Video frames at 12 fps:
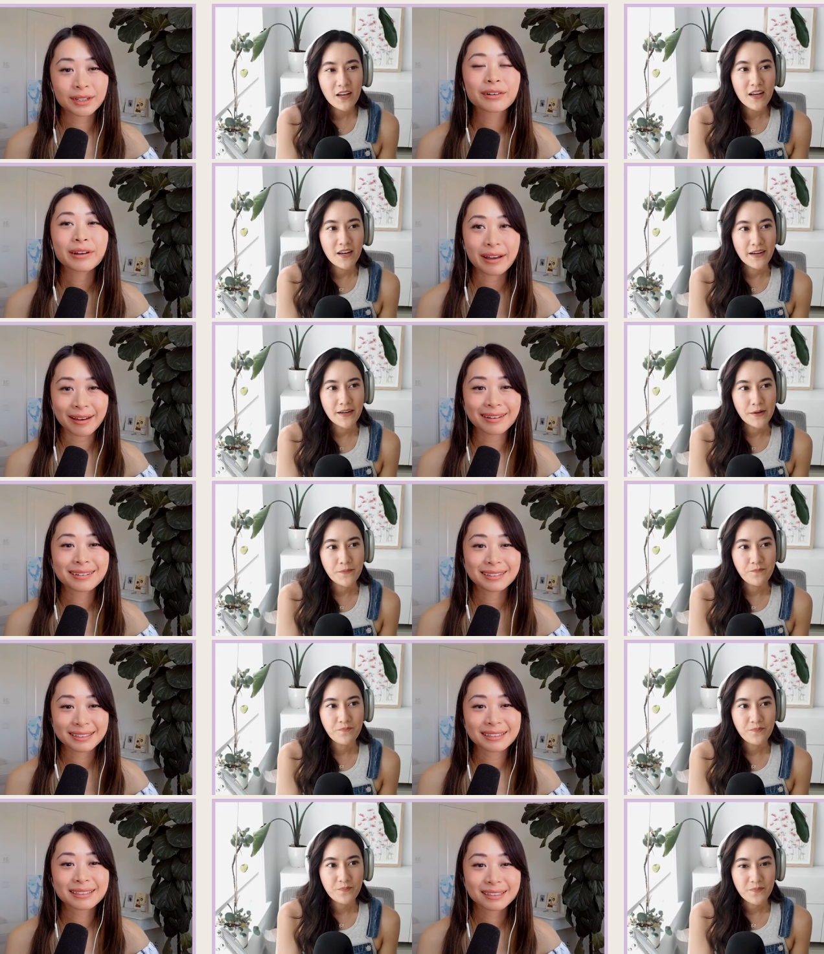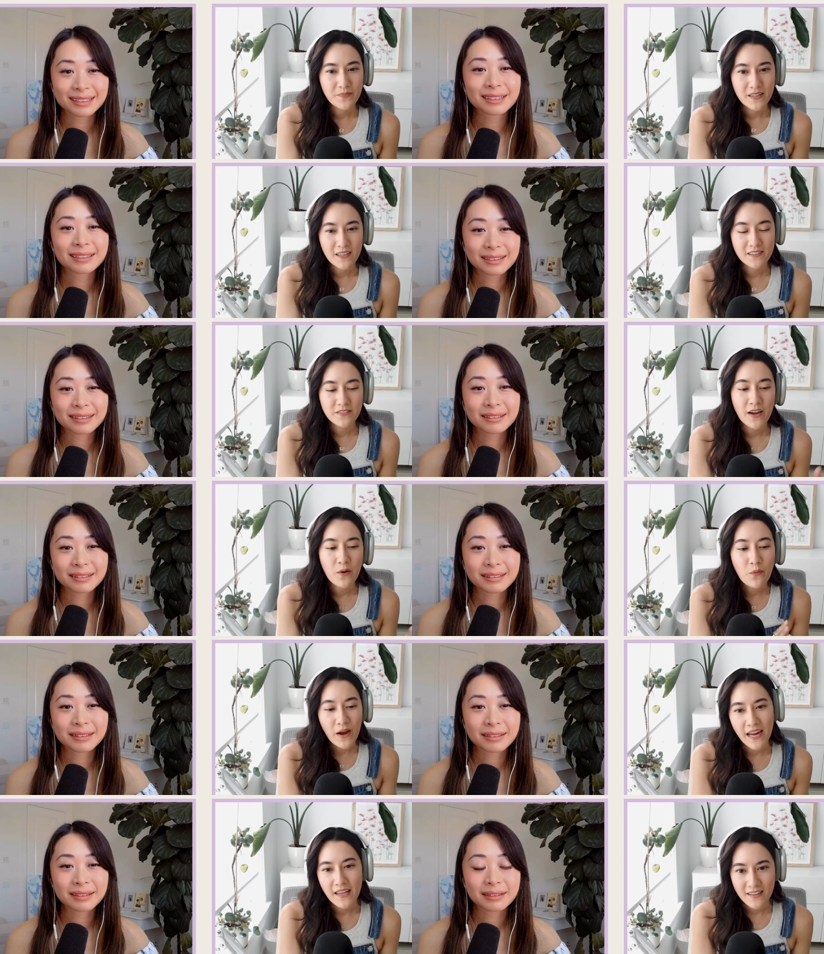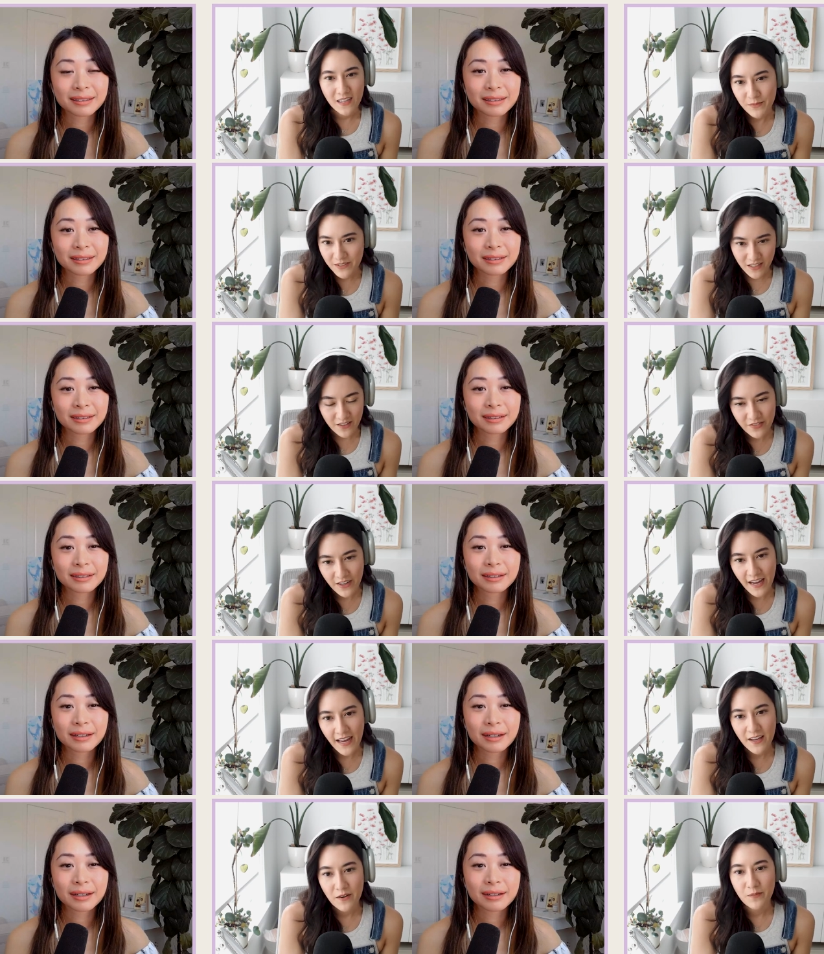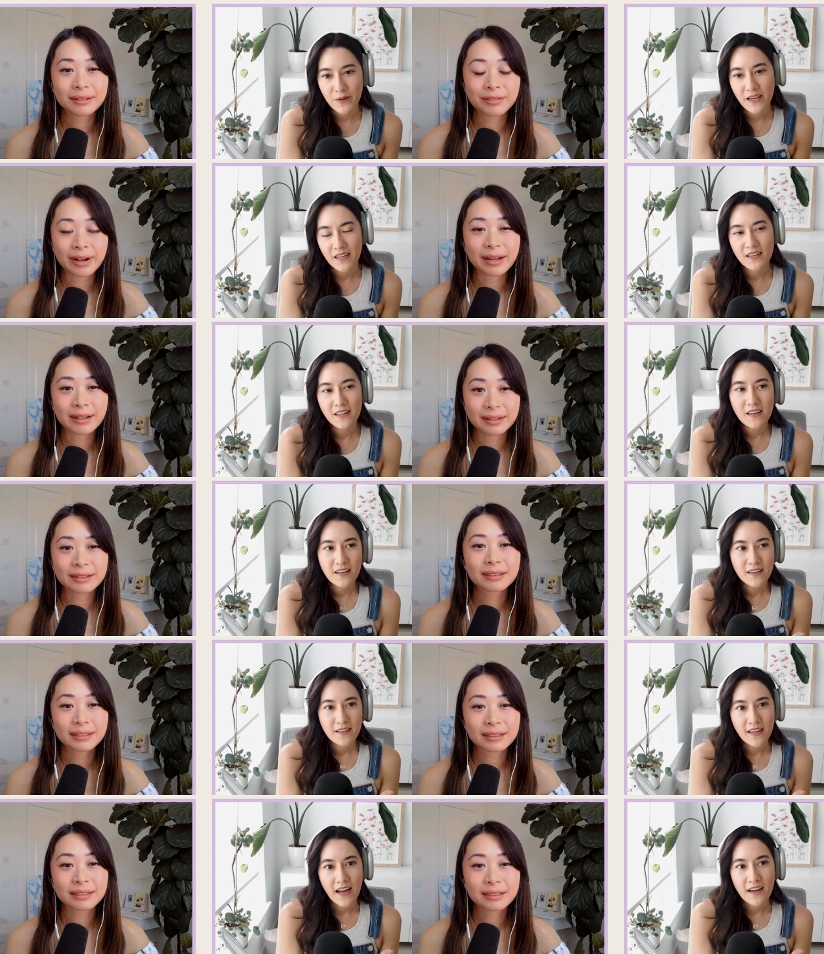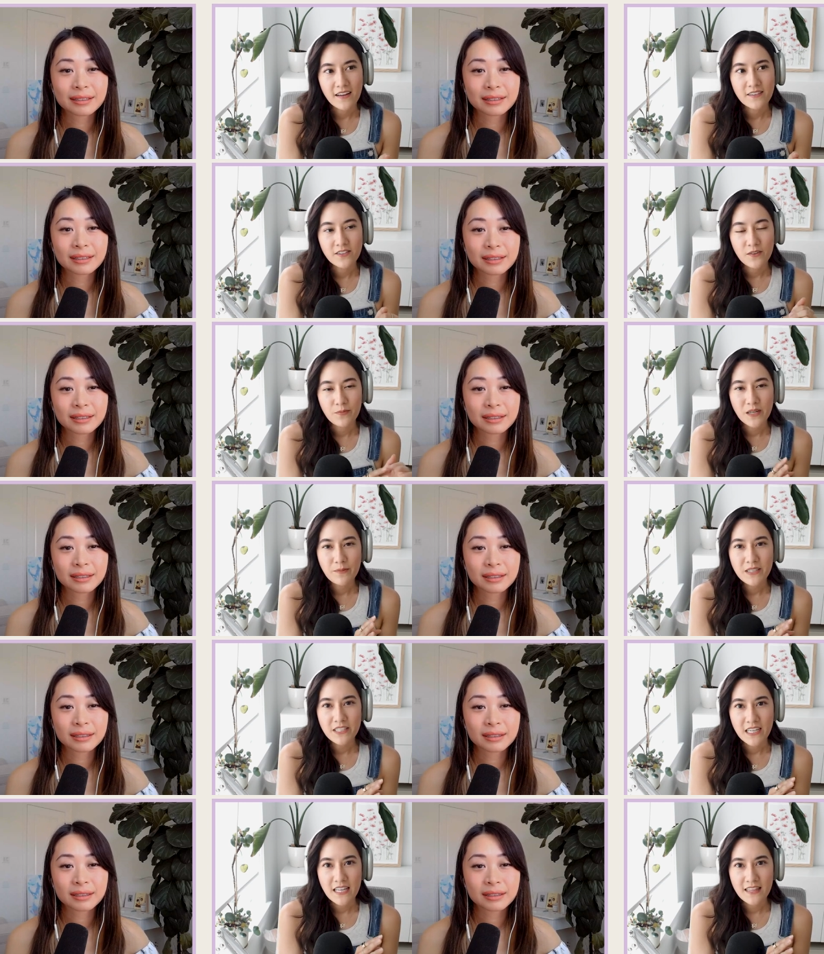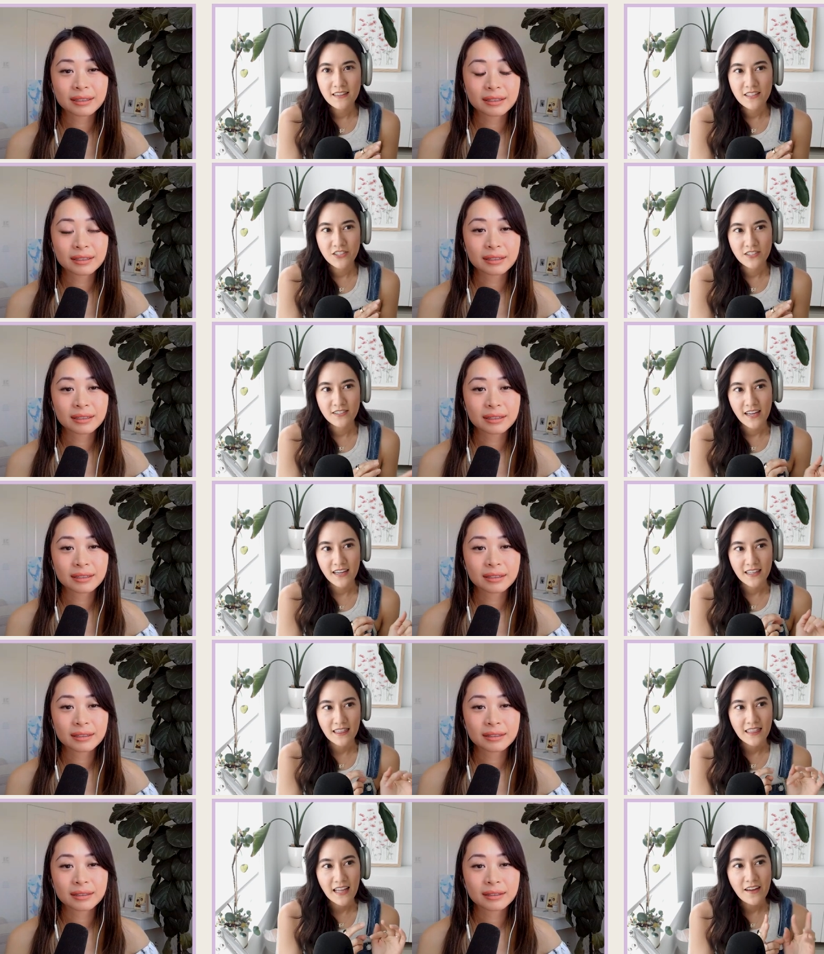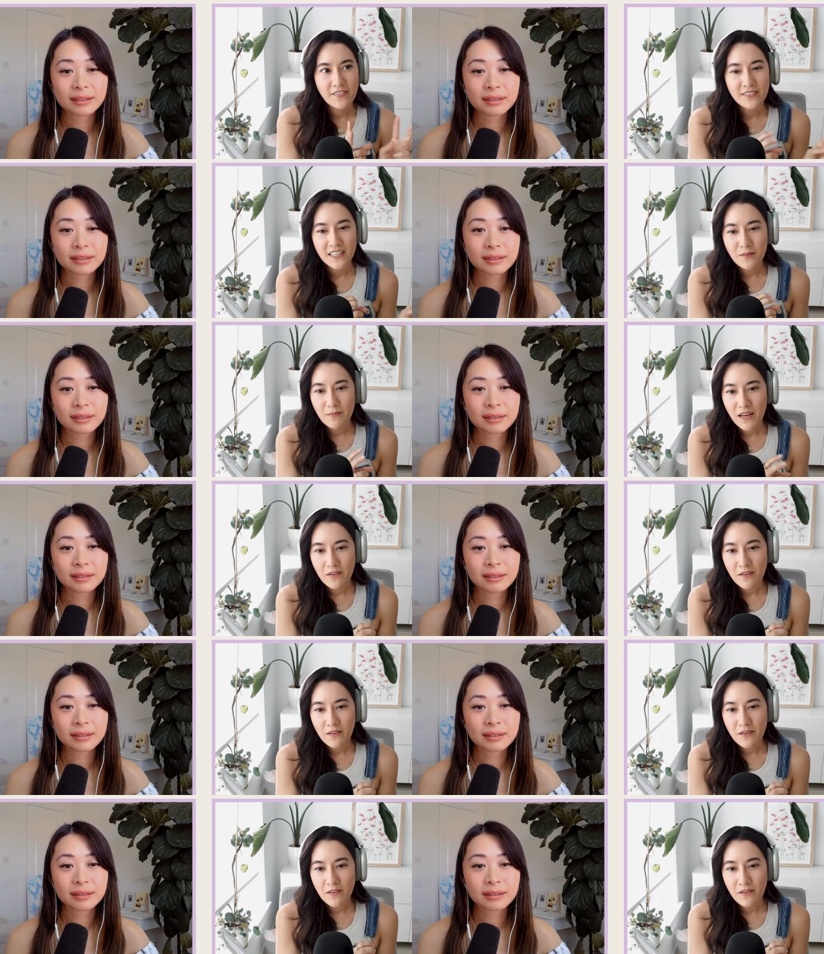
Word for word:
Speaker 1: Okay. Um, cuz if I wait then I'm just going to forget, but right. yeah, so pretty much anything that's just like left in my